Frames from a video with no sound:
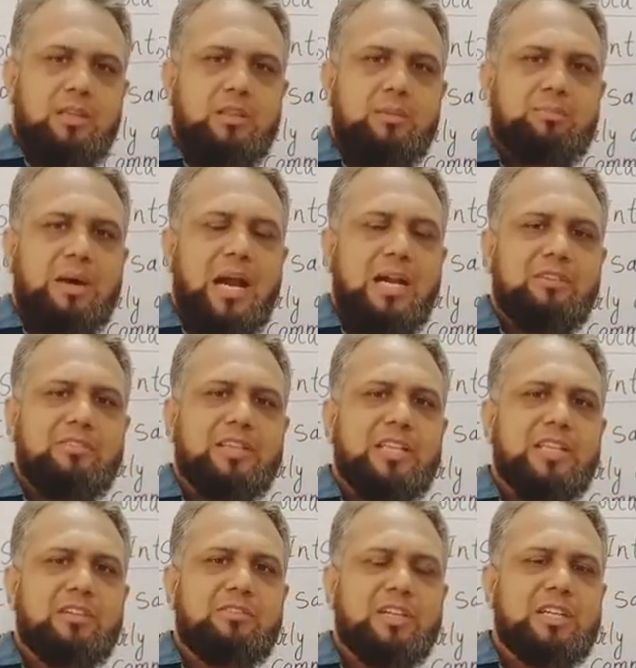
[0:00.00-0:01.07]
the part within
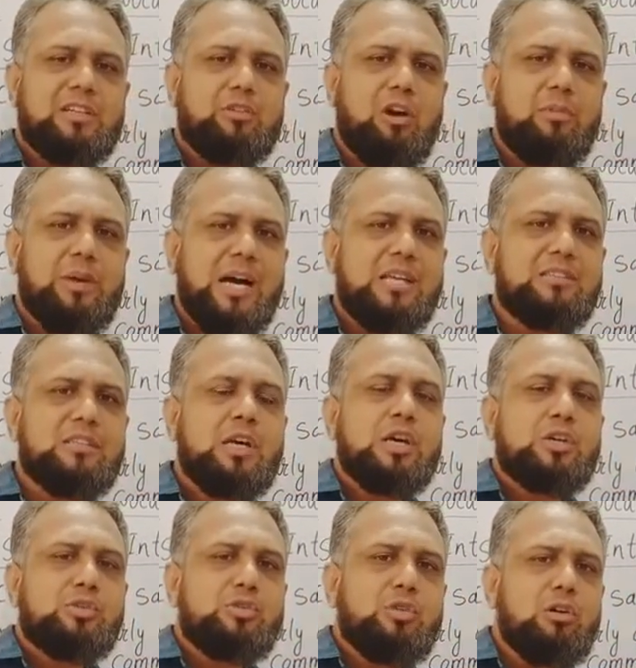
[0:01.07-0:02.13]
inverted commas.
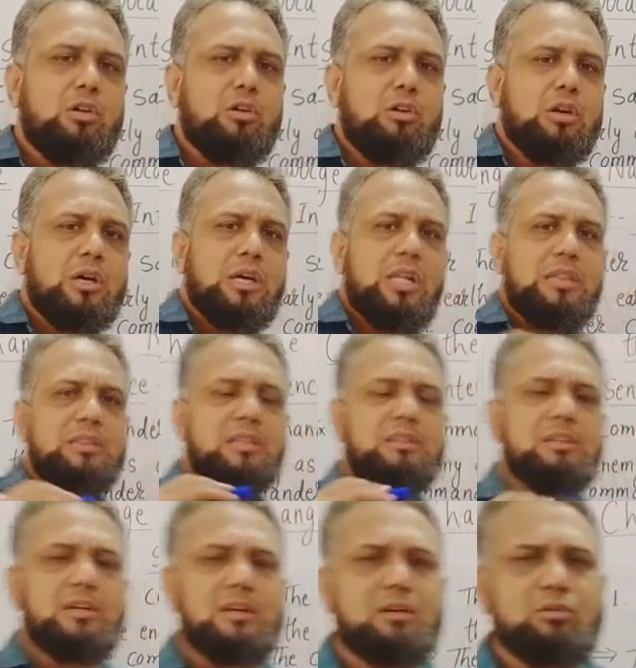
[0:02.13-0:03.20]
So the
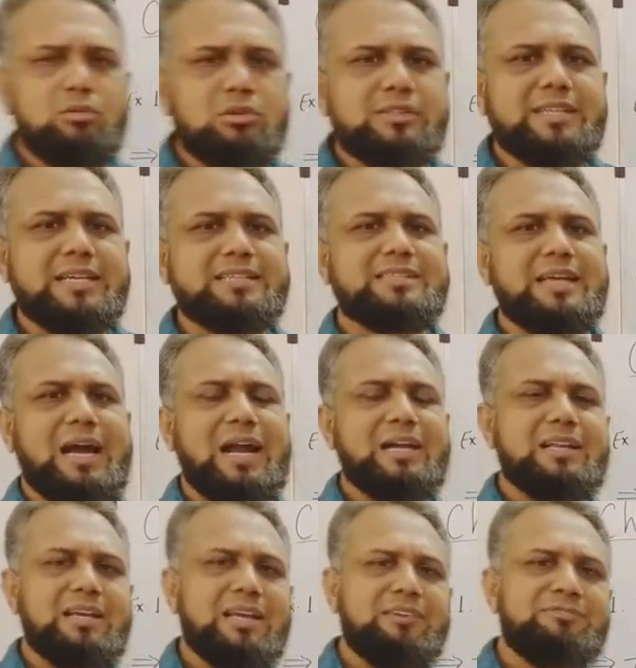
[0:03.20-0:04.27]
third rule says
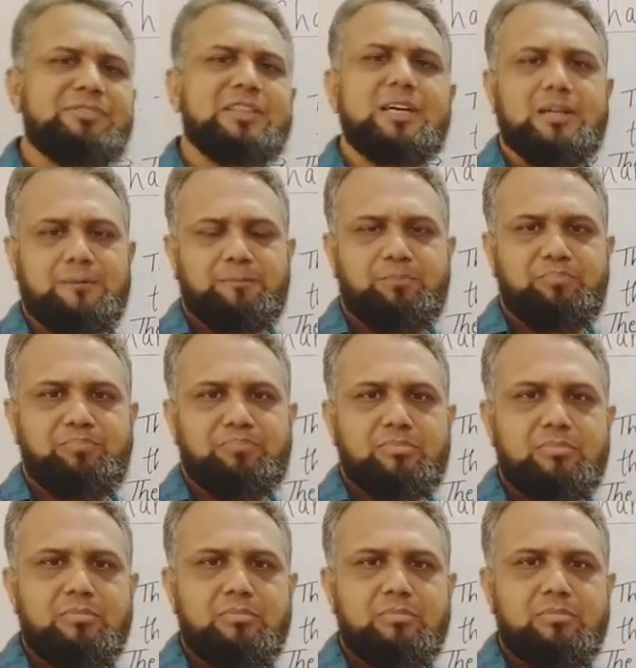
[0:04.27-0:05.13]
that if the